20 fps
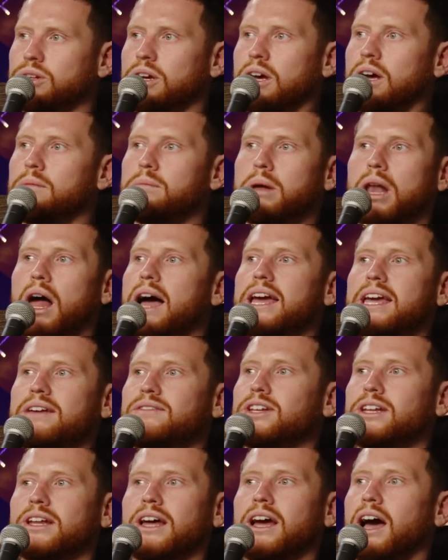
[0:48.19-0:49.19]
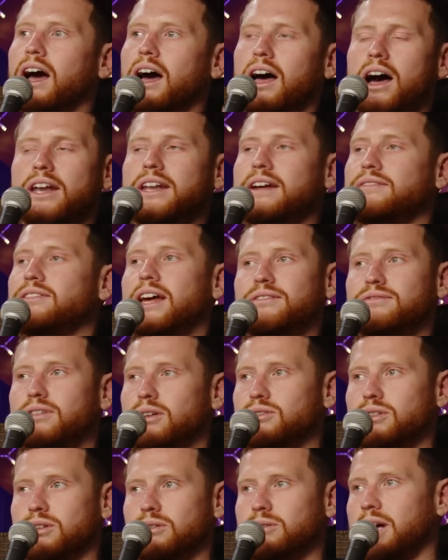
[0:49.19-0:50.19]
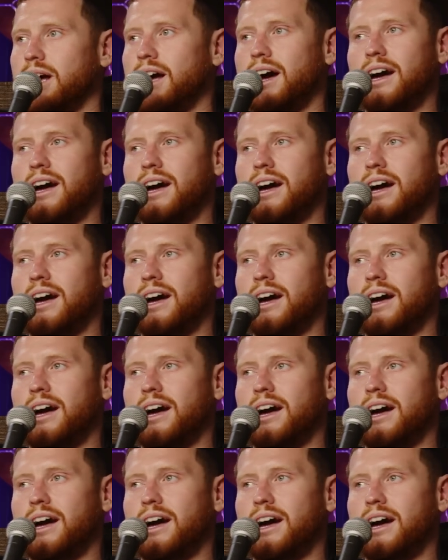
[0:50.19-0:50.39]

But like, even I'd have the headphones on all day.